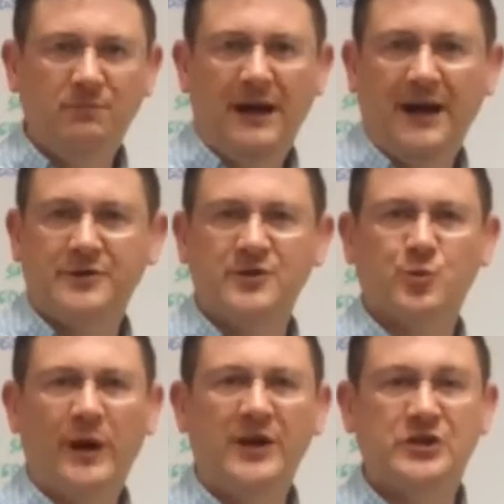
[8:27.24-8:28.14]
on marketing
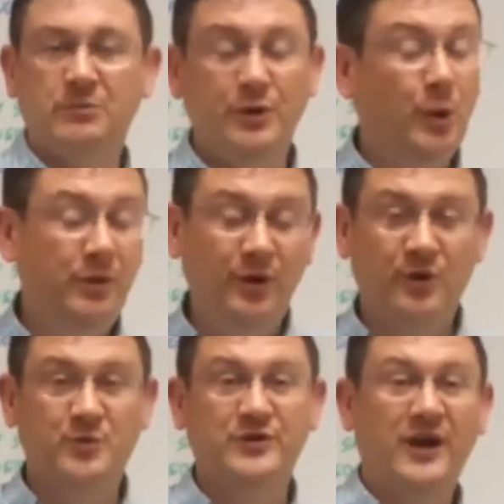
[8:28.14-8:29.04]
is wasted, but nobody
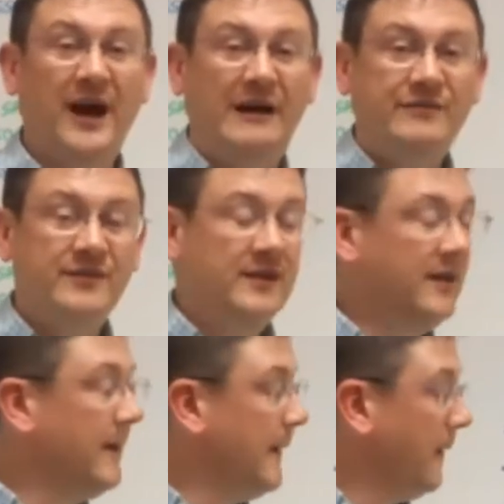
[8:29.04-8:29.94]
knows which half.
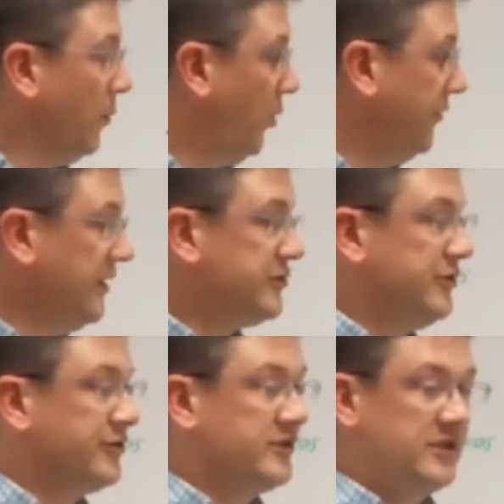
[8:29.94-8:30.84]
What this
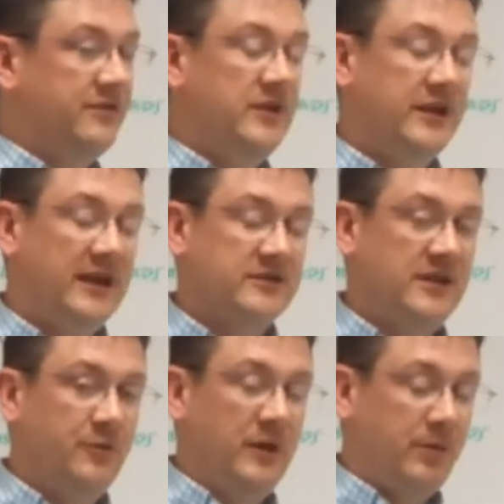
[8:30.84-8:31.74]
does is you can
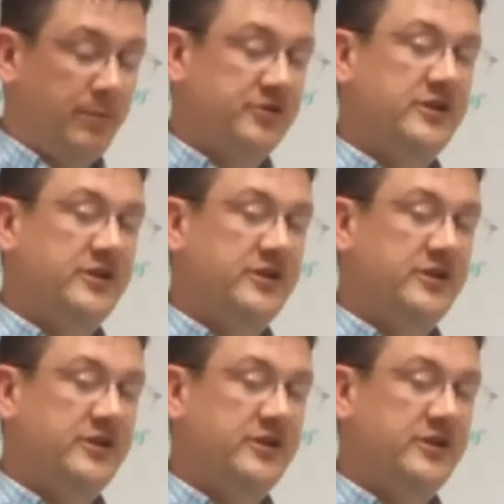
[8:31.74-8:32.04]
actually, with a proper